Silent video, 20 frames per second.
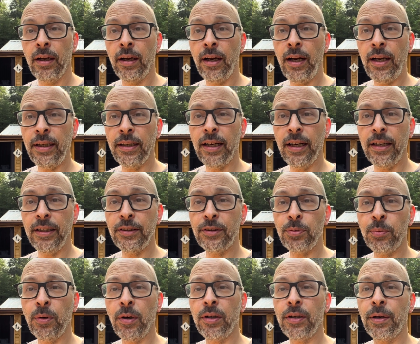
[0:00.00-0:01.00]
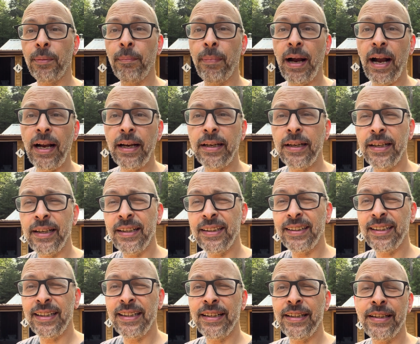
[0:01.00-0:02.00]
Hi guys, welcome back.
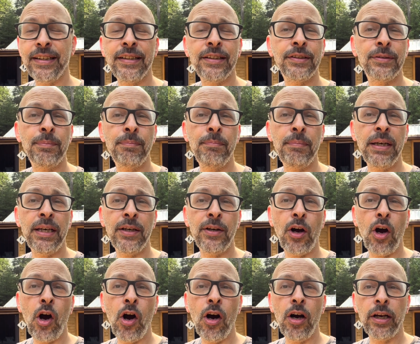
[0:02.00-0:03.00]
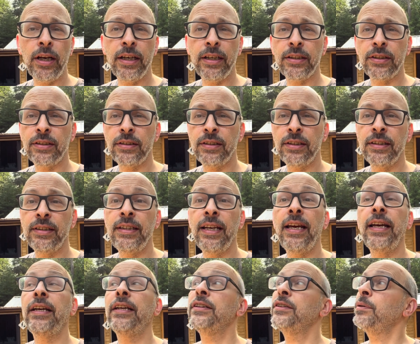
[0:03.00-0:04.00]
It is mid-August.
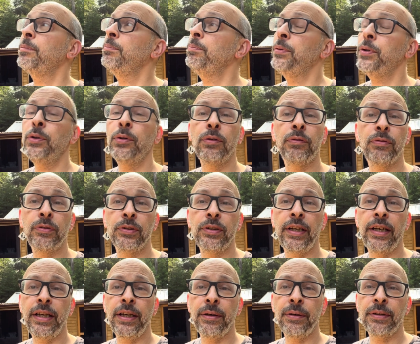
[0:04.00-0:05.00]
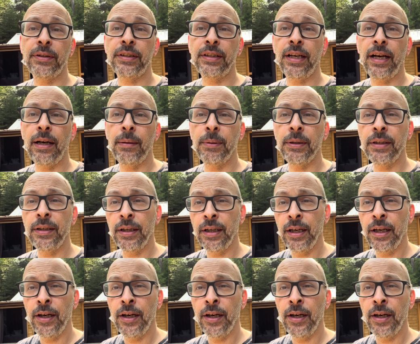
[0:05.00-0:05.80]
Today is a beautiful day here at the cabin.